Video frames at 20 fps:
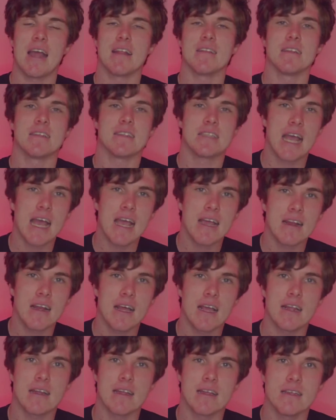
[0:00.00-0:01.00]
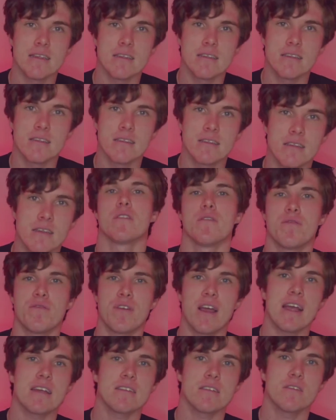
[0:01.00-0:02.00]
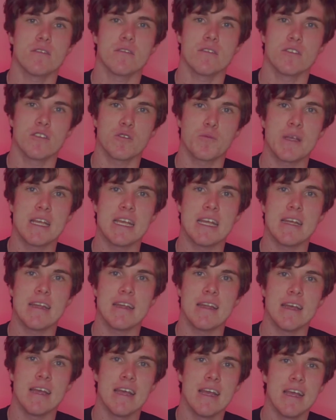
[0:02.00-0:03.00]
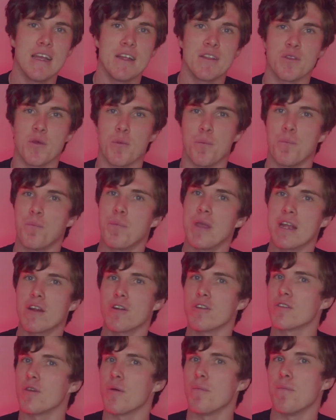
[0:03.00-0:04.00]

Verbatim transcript: and the tagline is the faster the speed the bigger the